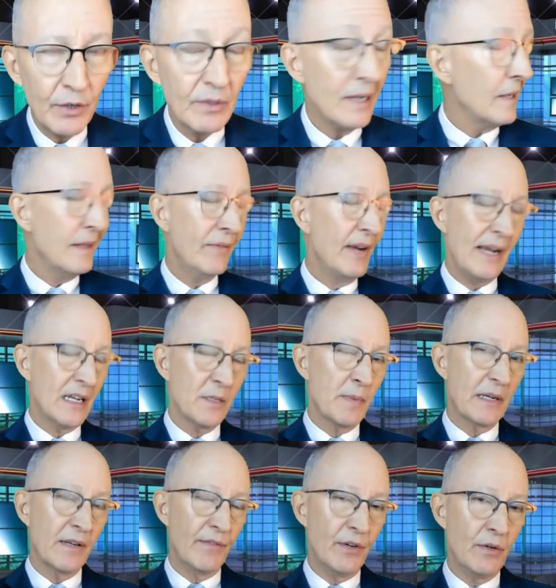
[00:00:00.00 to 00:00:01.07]
not every
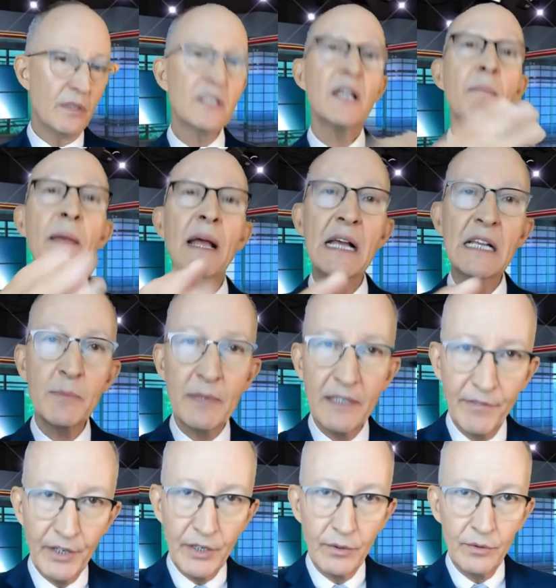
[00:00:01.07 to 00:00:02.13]
aspect of you, some aspect
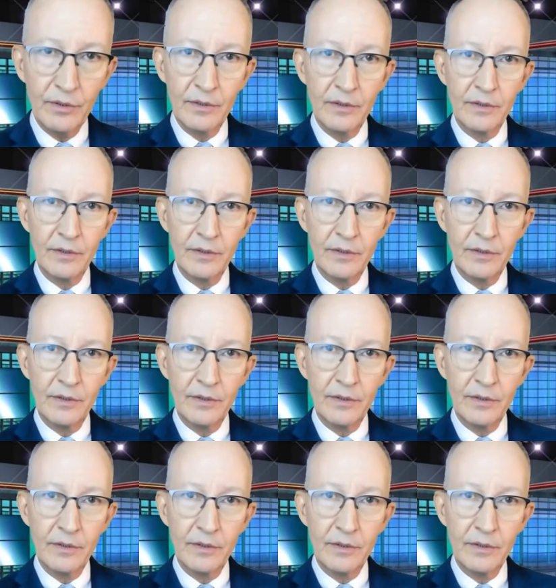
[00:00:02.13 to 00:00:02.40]
of you.